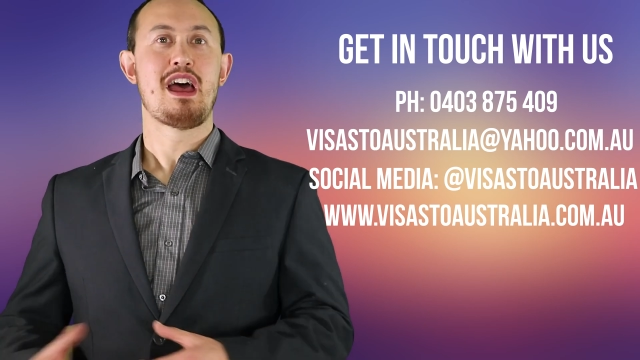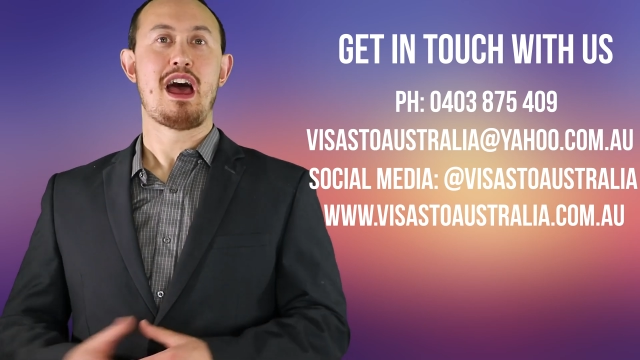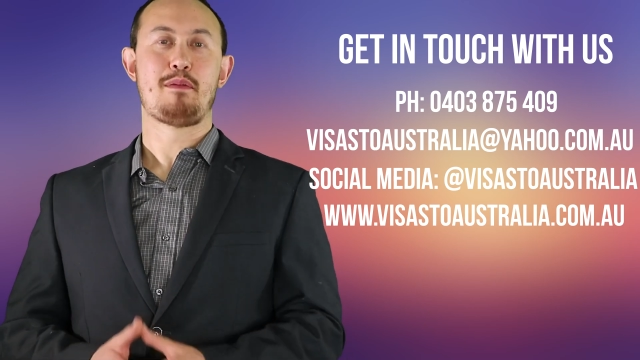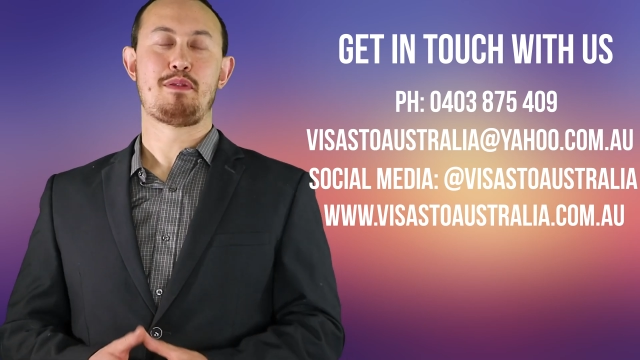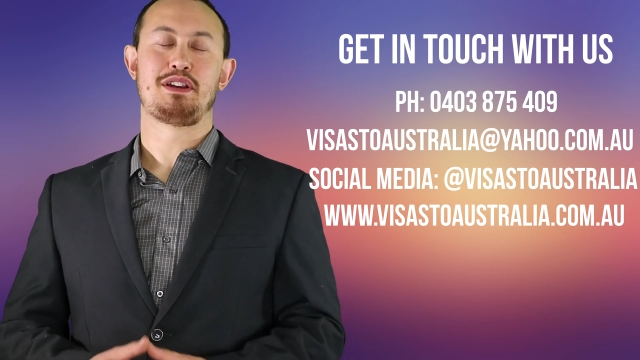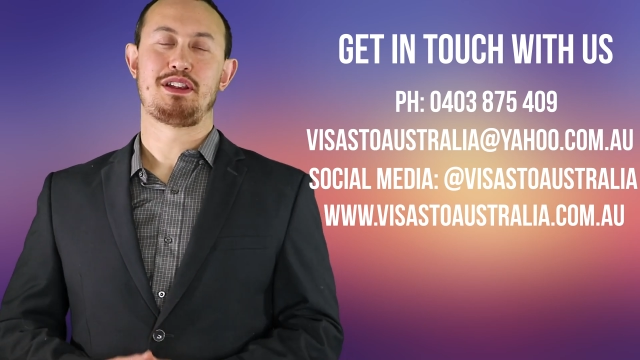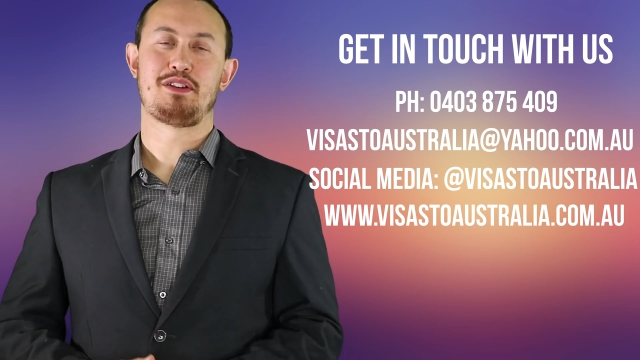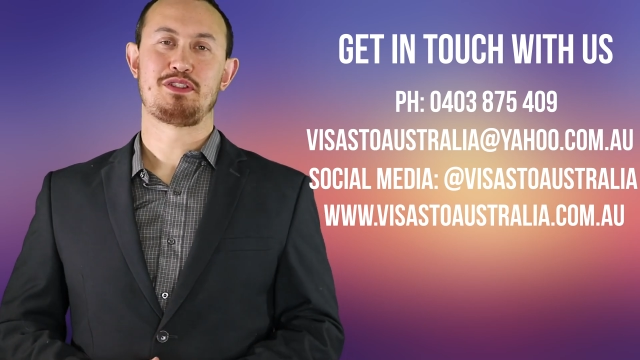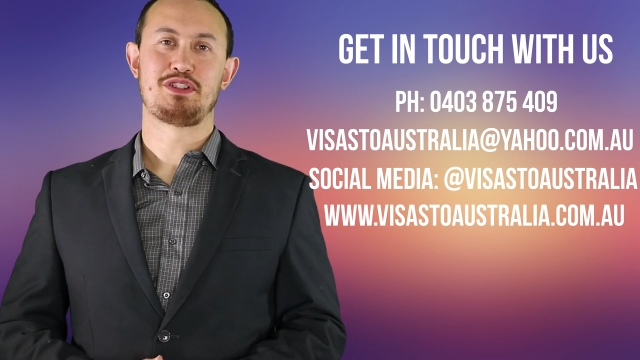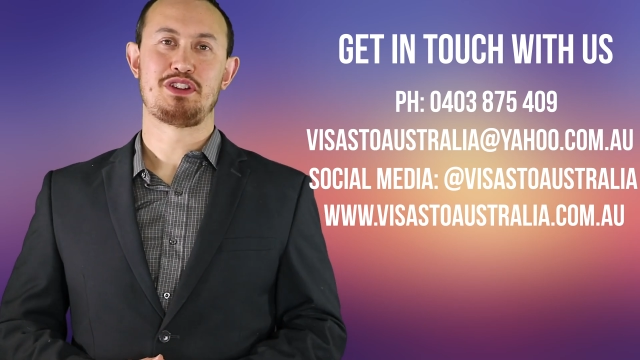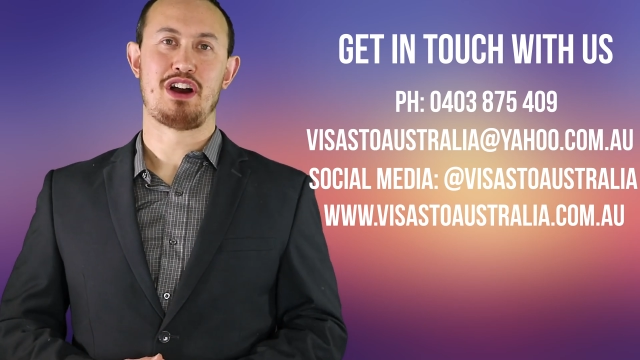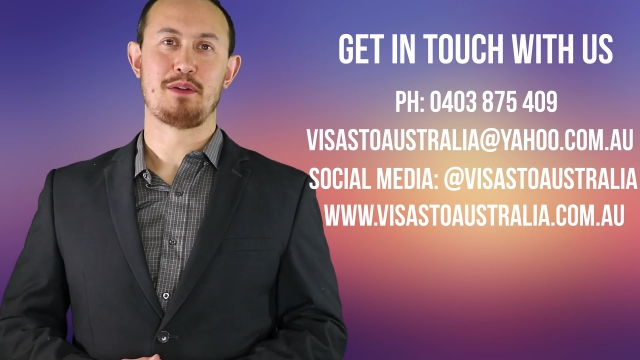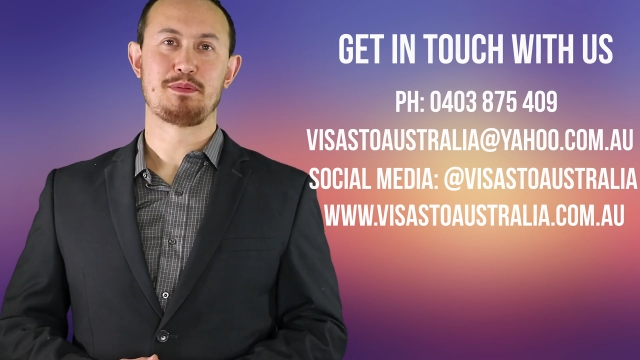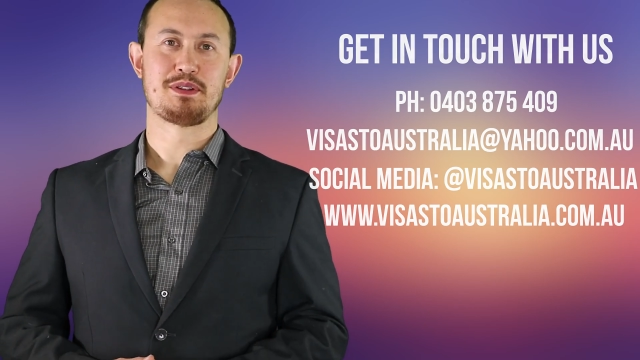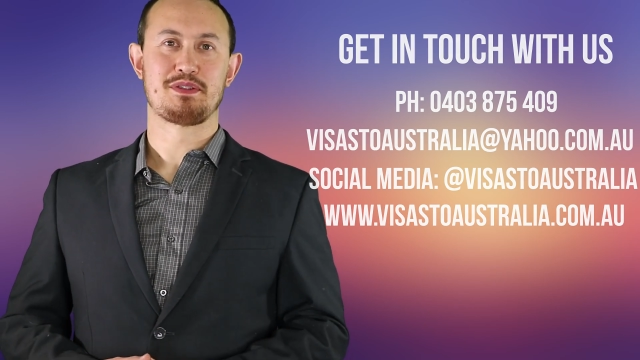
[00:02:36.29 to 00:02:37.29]
about different
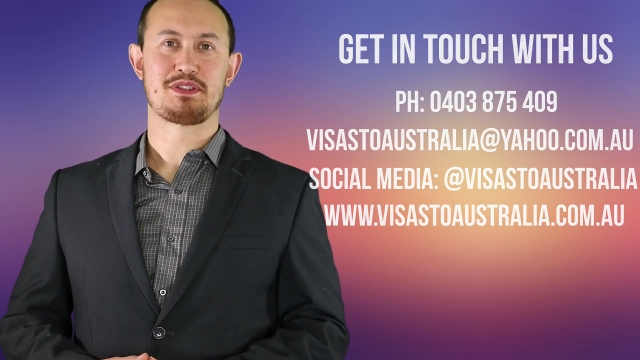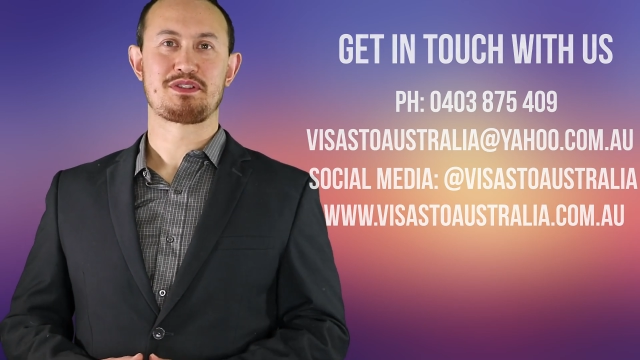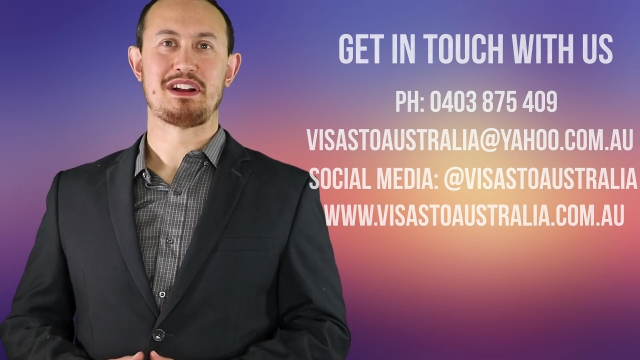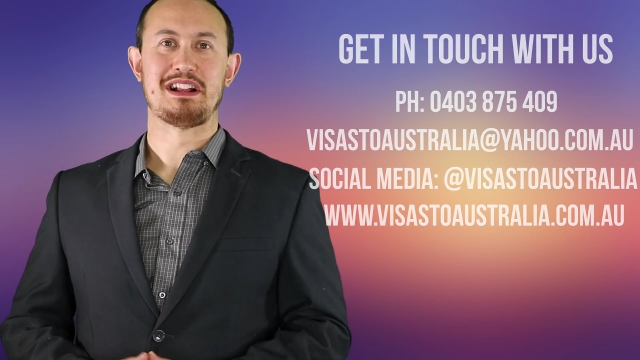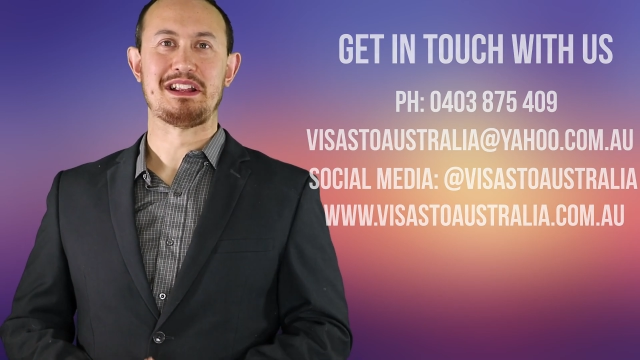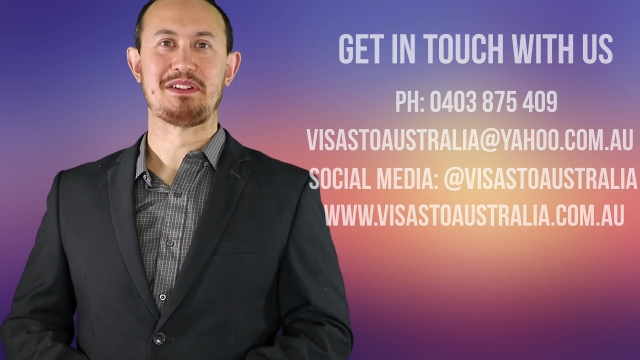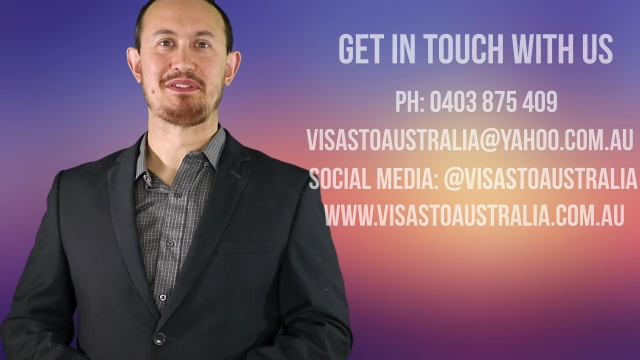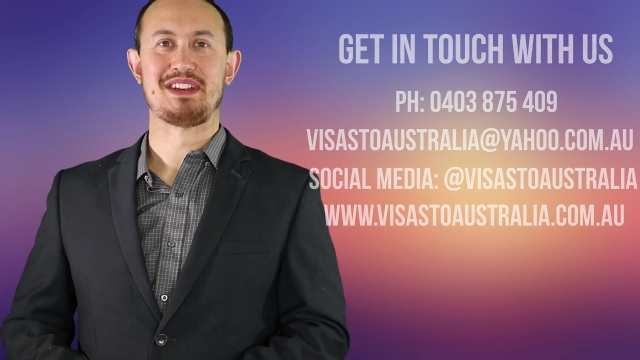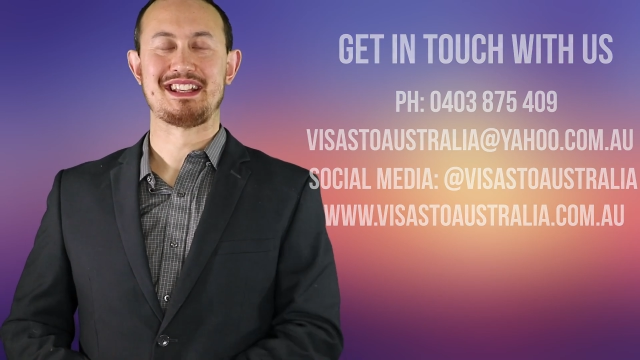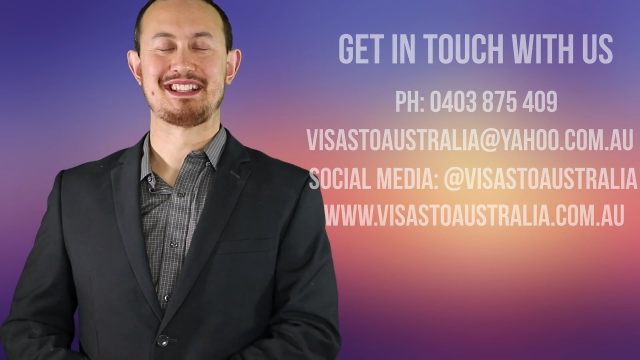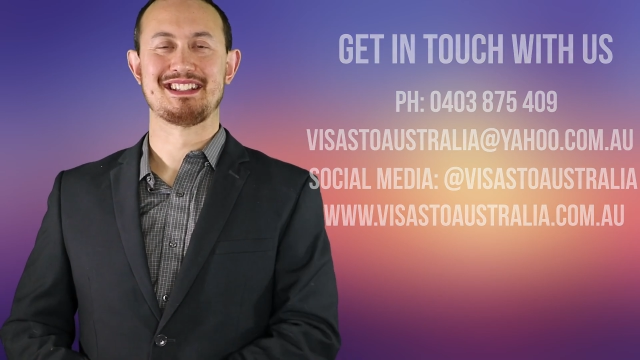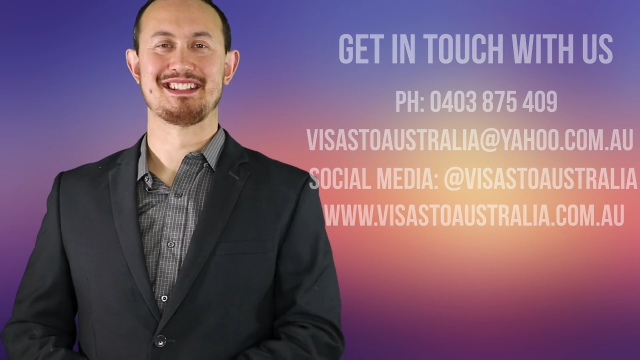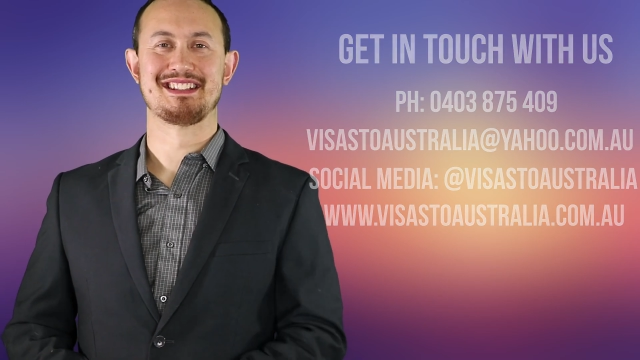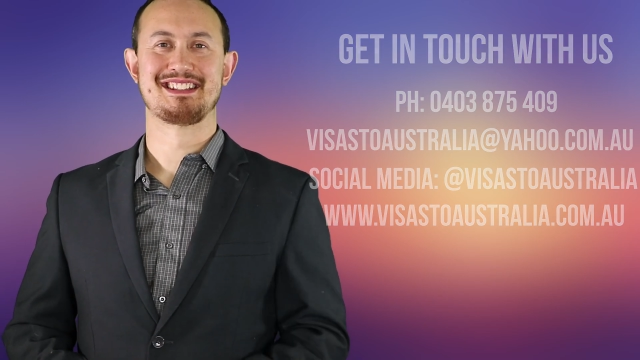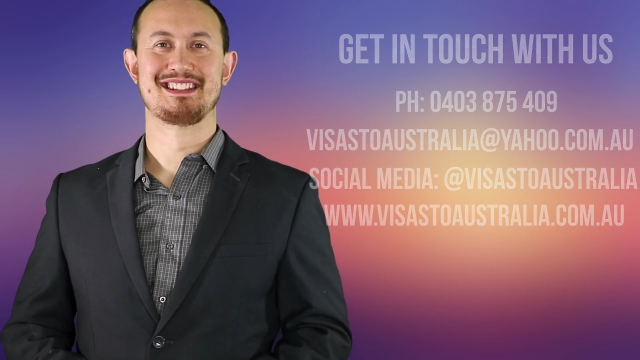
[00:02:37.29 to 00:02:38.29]
types of Australian
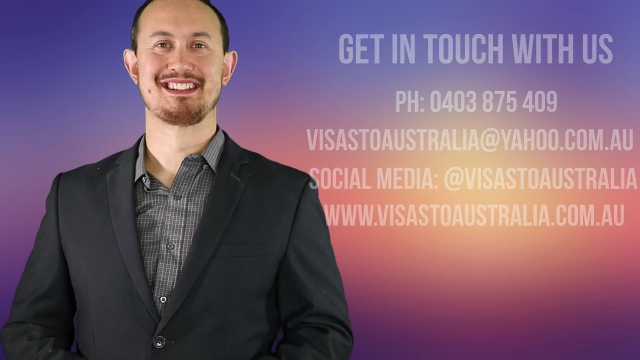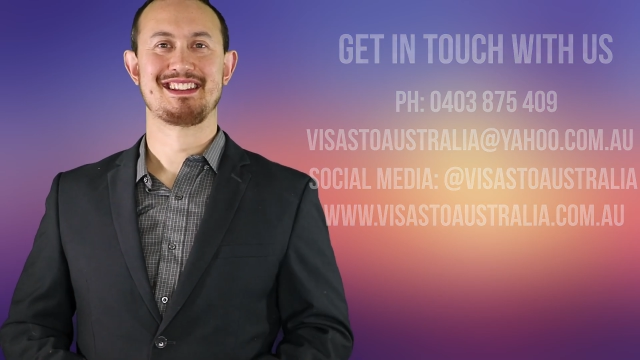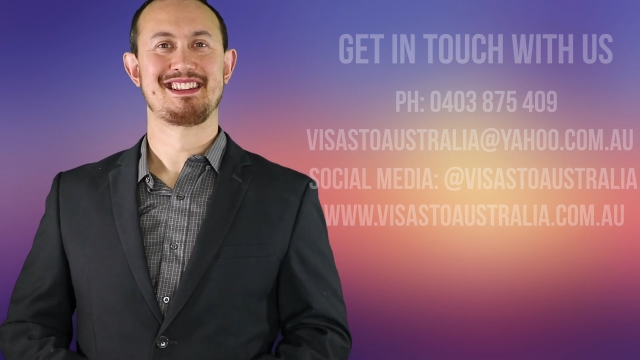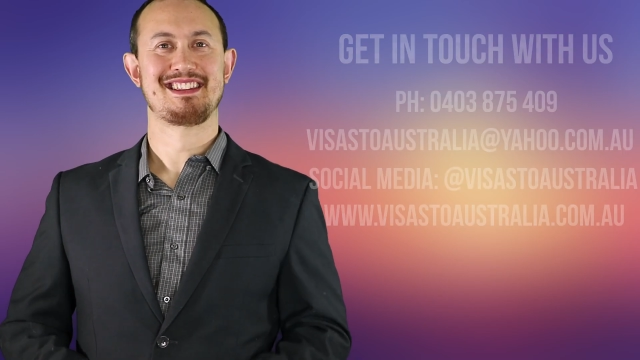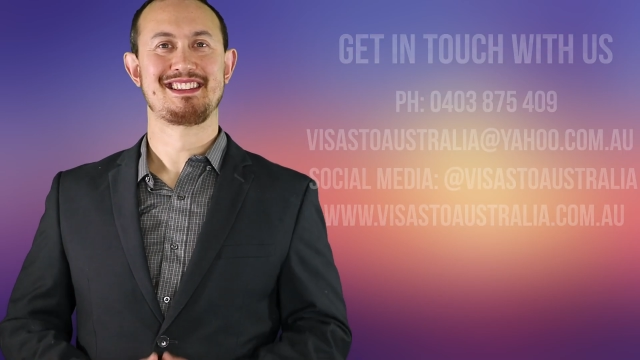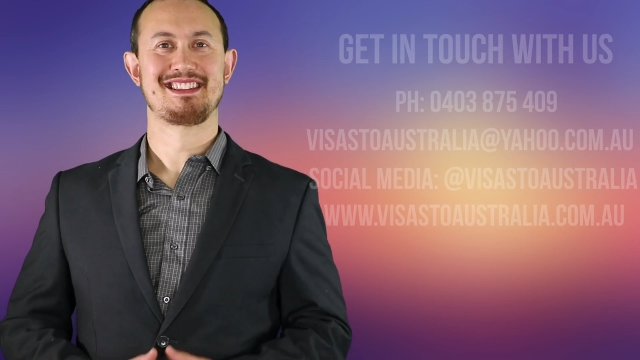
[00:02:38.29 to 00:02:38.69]
visas.